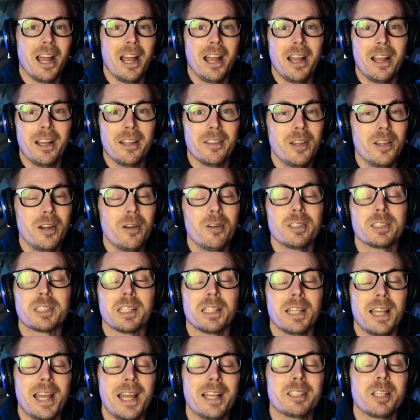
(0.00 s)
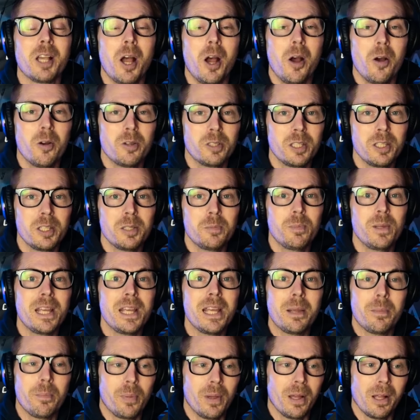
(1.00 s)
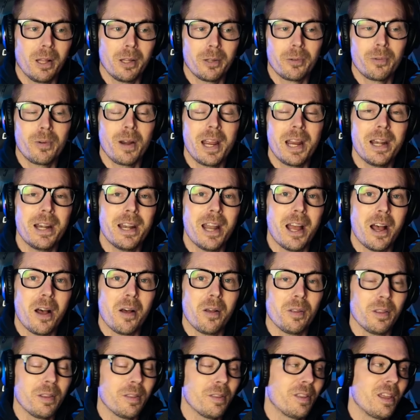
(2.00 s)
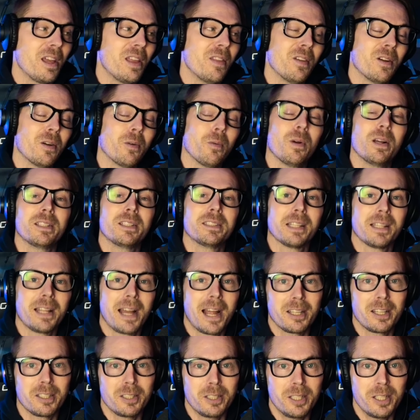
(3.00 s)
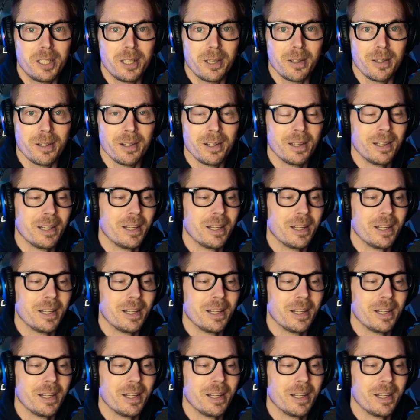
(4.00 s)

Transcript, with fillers: There is less houses being built right now than there was last year.